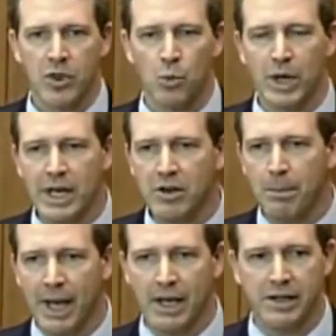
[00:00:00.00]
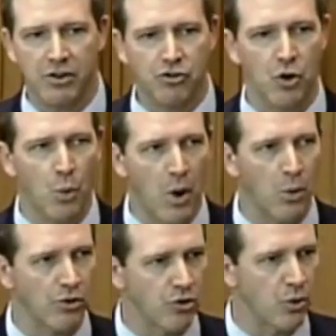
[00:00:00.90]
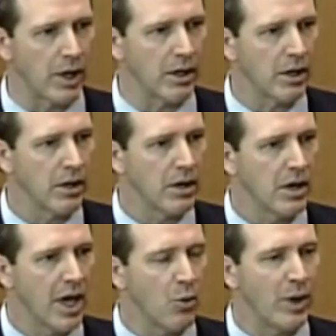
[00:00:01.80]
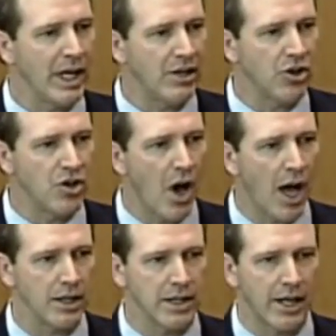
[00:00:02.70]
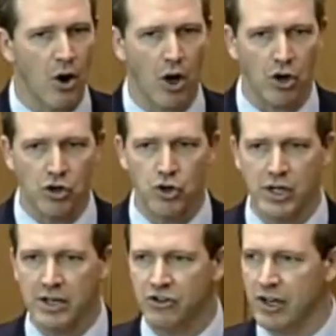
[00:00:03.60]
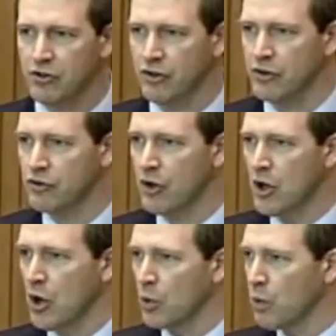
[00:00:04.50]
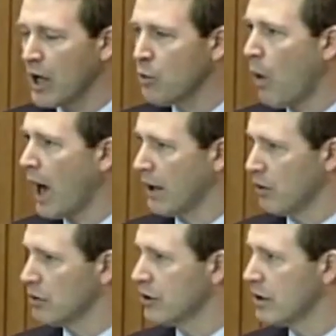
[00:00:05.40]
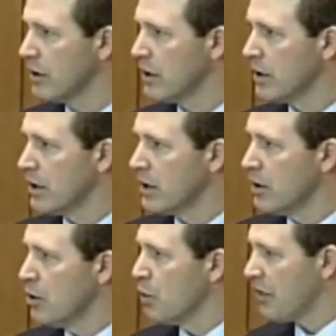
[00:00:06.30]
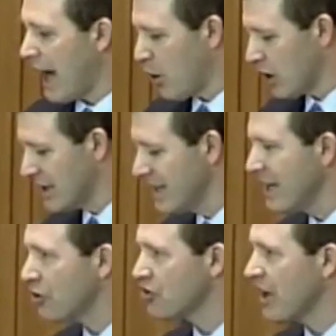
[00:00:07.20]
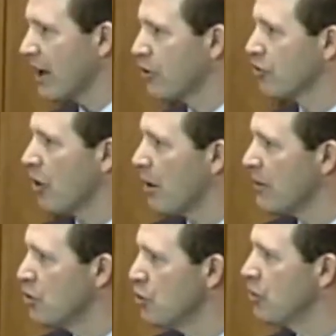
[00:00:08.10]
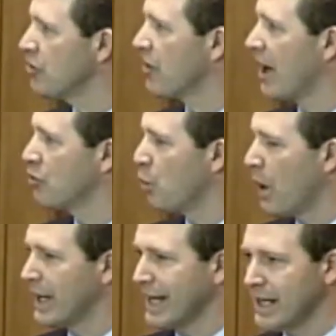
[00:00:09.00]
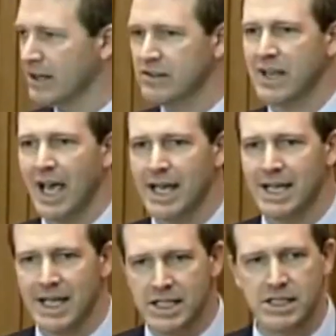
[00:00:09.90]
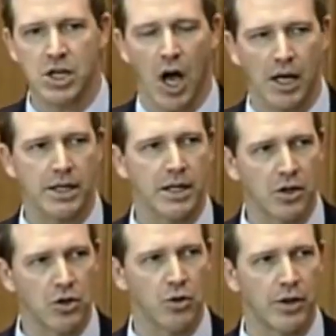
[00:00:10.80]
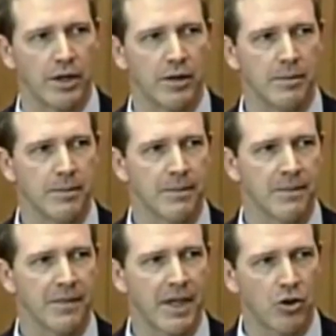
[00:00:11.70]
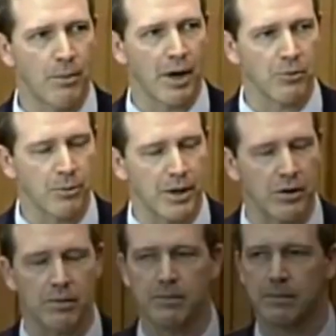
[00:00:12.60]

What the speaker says: We need to pay attention to what we're doing, and we need to not let our good intentions run wild without clear standards of who decides what is and is not included. Thank you, Madam Speaker.